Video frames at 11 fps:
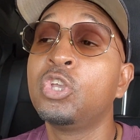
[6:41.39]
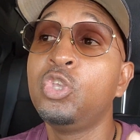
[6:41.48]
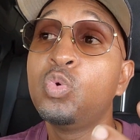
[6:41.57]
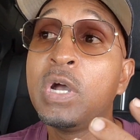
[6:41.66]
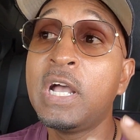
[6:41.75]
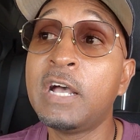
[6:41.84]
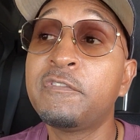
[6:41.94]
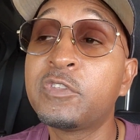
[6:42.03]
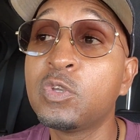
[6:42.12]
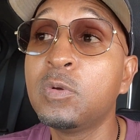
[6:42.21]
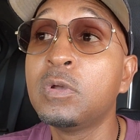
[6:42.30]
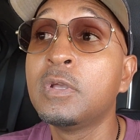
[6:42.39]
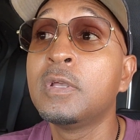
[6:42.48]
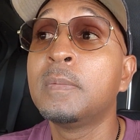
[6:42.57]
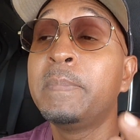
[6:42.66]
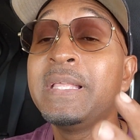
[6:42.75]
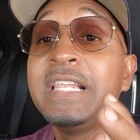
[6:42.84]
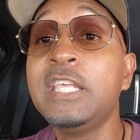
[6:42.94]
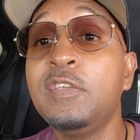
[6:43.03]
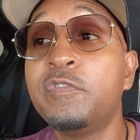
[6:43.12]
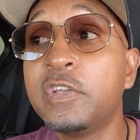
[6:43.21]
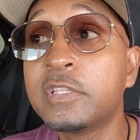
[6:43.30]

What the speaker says: you have to believe